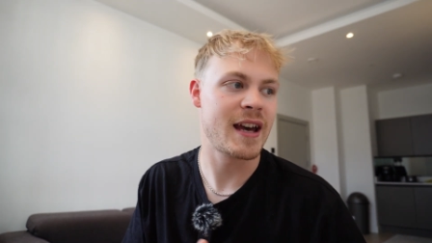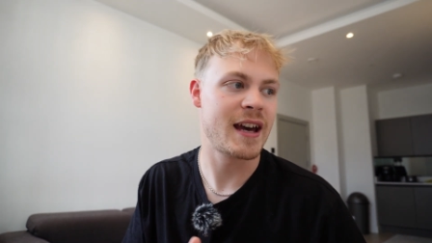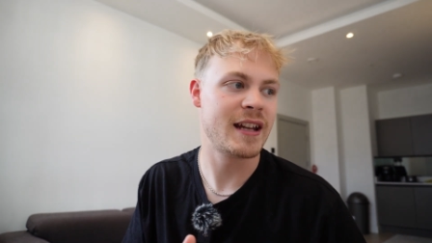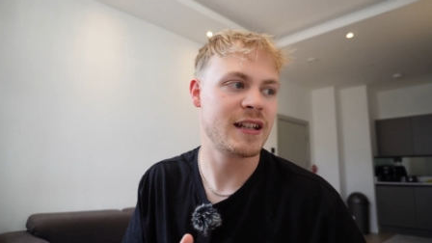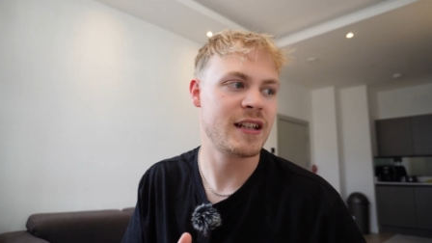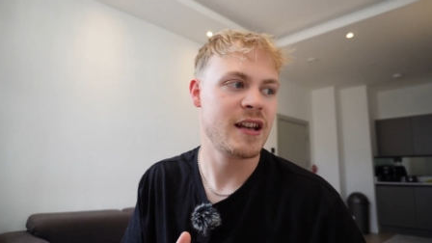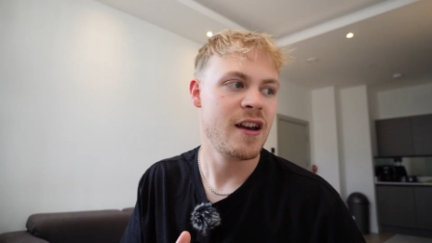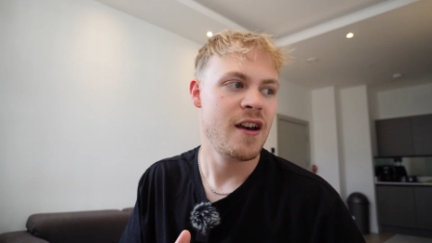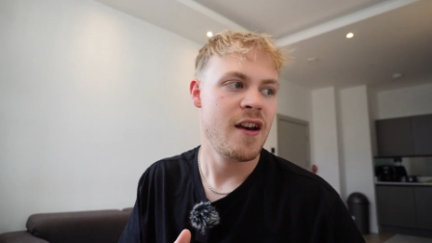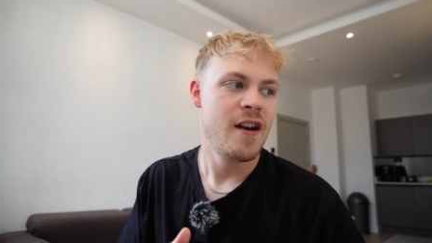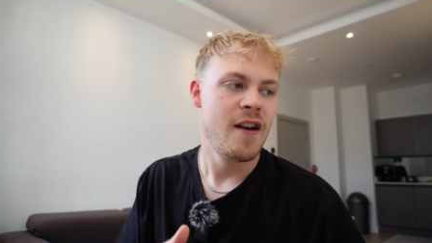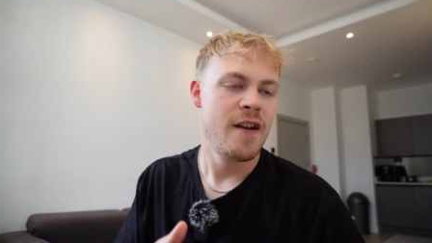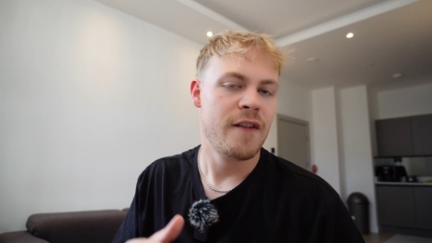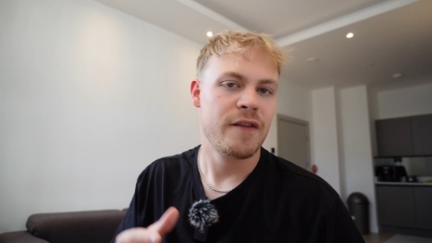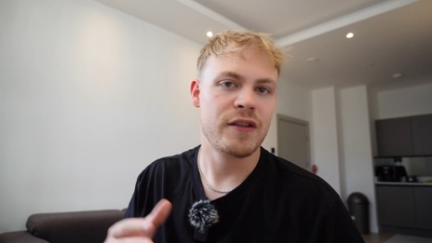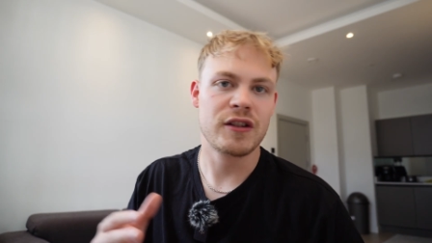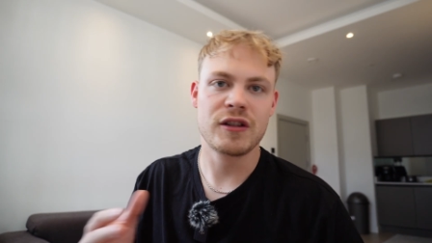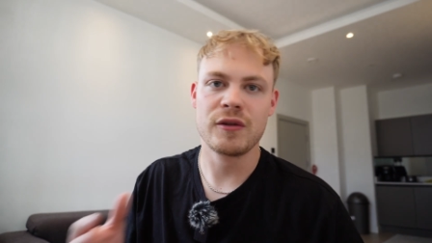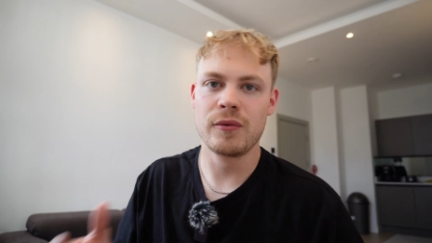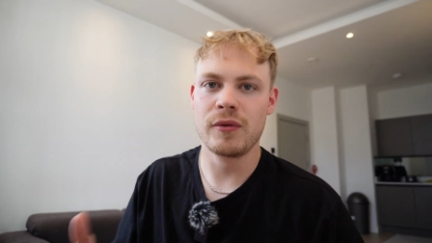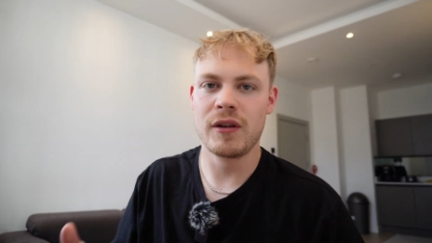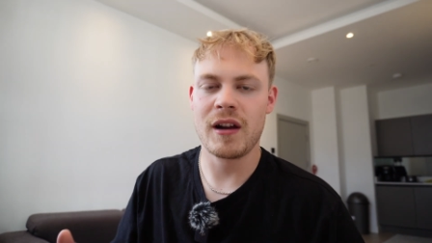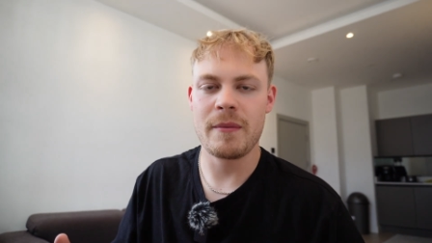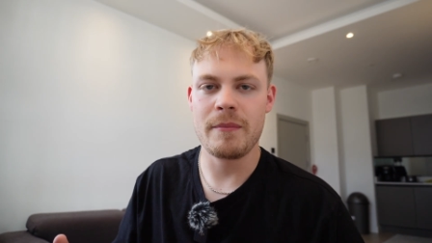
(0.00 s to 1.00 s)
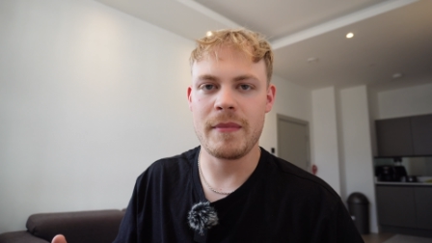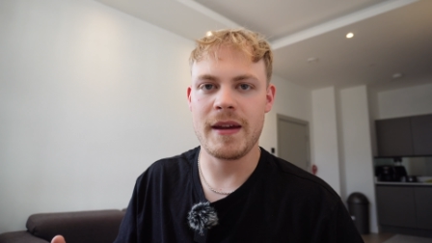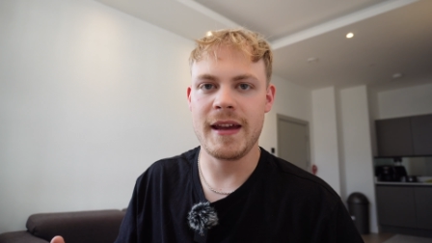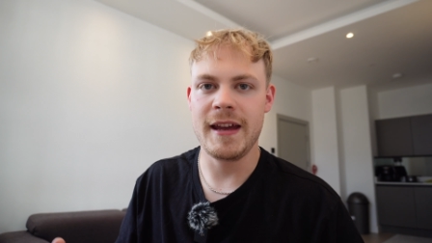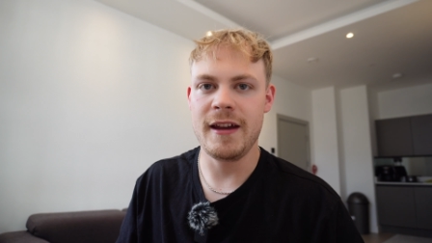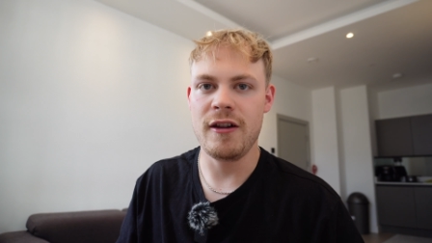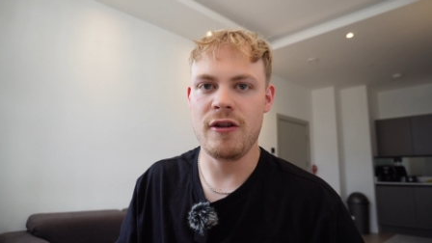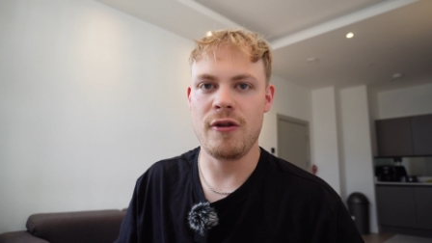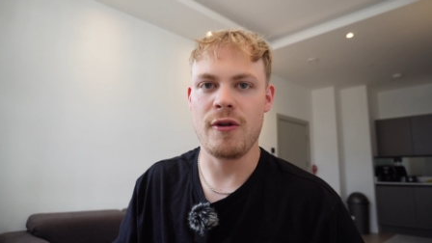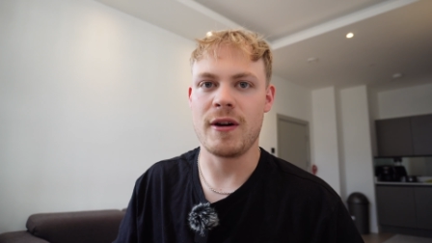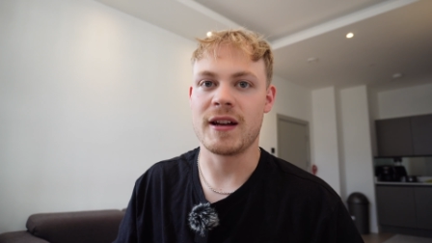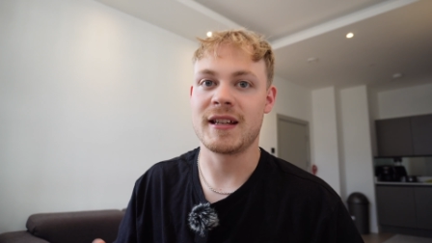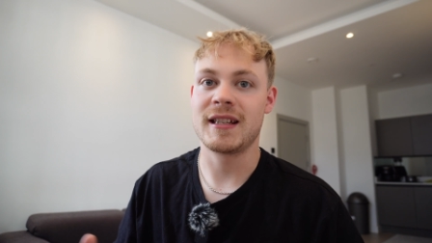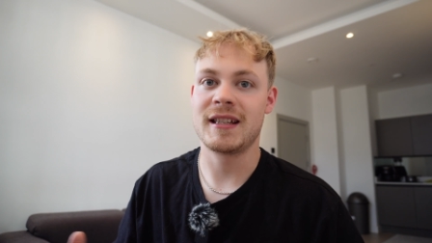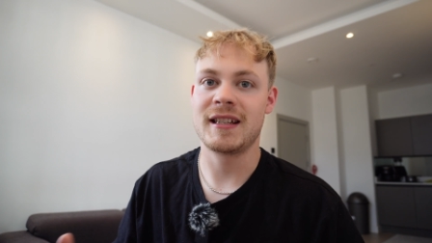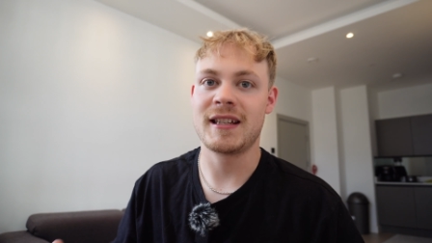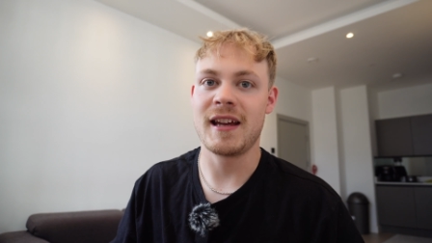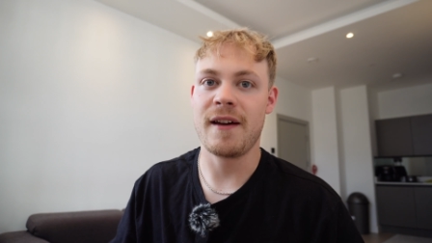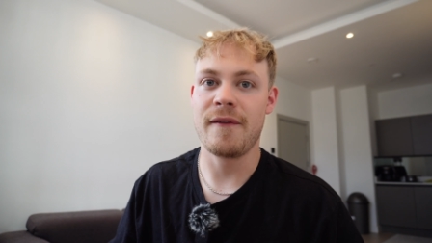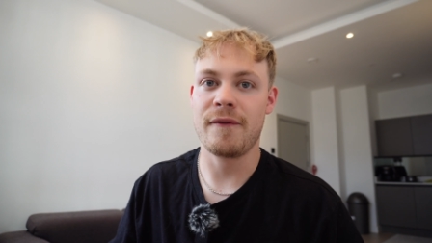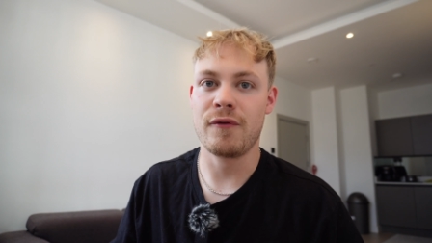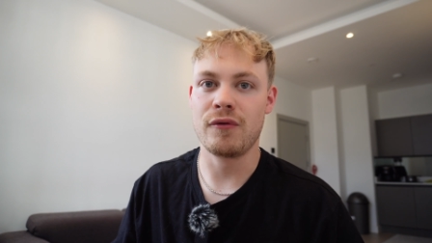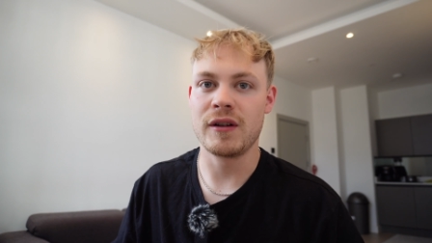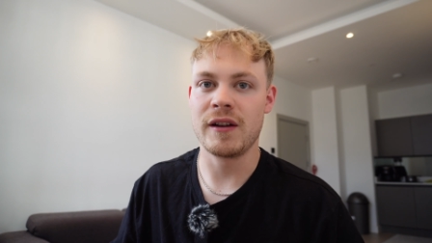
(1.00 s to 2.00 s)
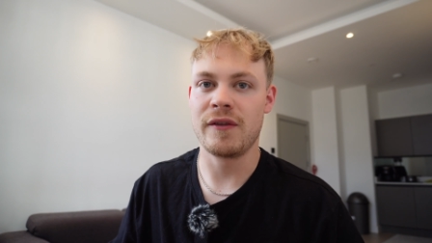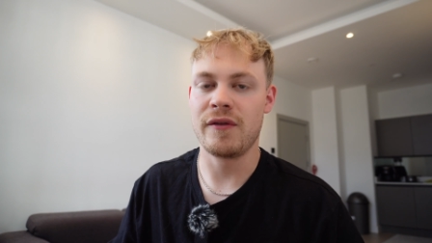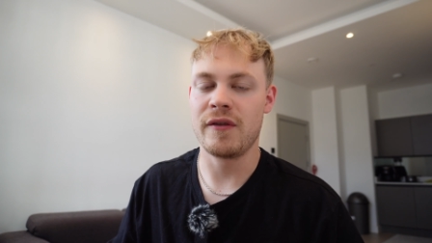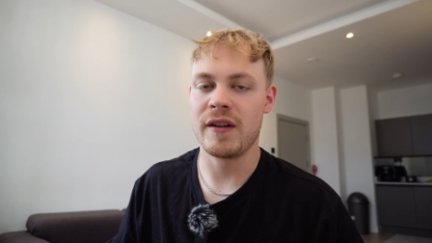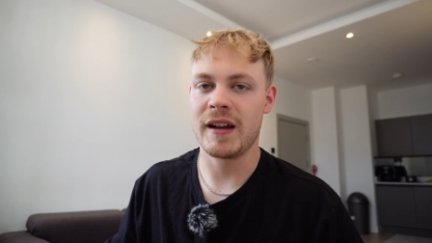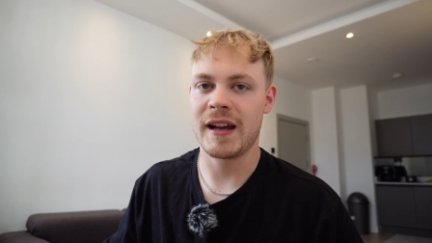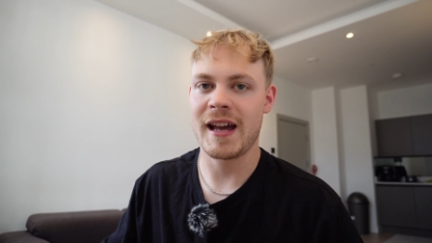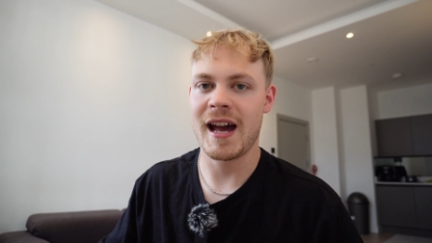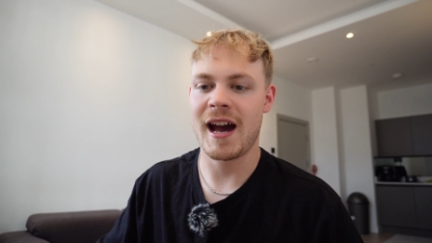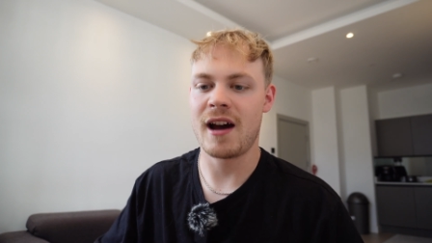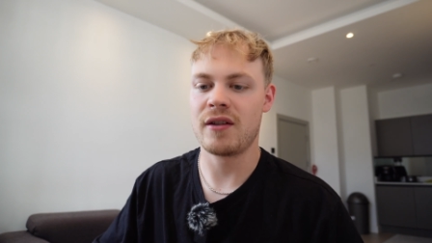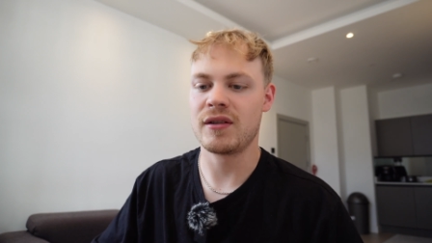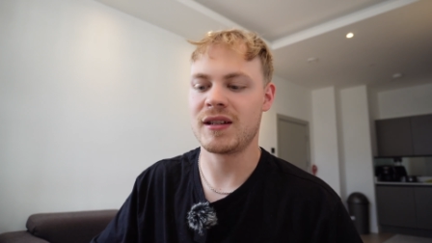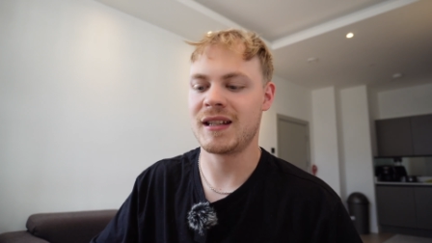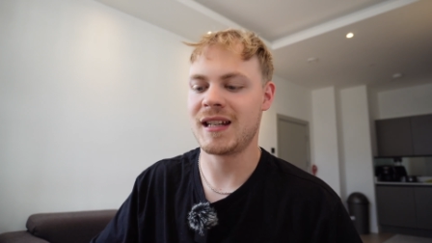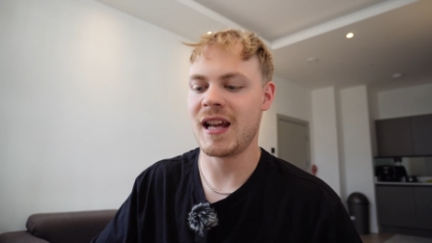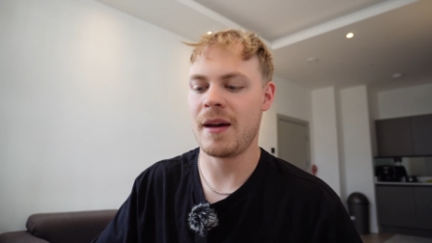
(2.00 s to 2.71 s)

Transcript: And for someone like me who has several different accounts,